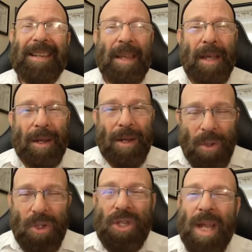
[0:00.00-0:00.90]
Go
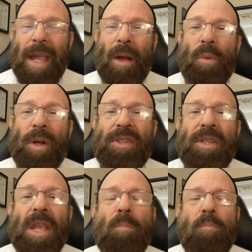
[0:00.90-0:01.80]
check out what's
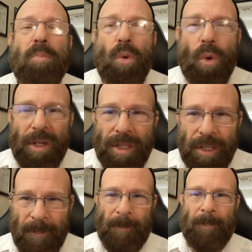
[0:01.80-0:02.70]

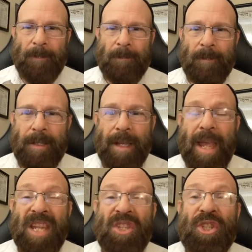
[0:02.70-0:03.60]
important
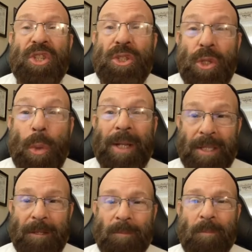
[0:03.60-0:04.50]
and do
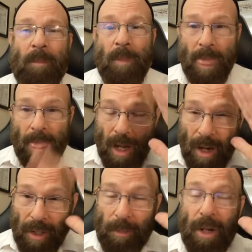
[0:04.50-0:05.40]
it.
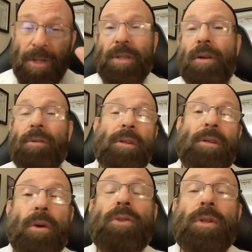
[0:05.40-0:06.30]
Ariel Tzadok,
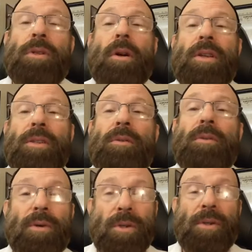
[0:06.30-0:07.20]
KosherTorah School,
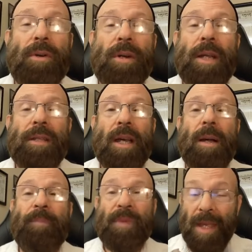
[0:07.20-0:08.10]
KosherTorah.com.
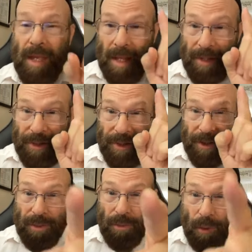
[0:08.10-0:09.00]
I'll see
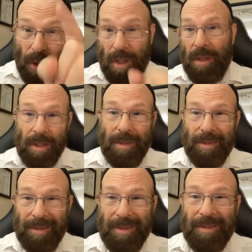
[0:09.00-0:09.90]
you all
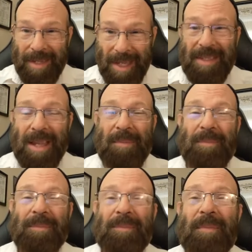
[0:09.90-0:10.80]
next time.
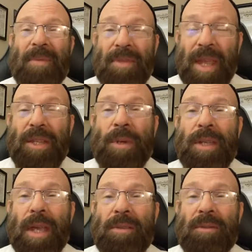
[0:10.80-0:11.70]
Thank you again.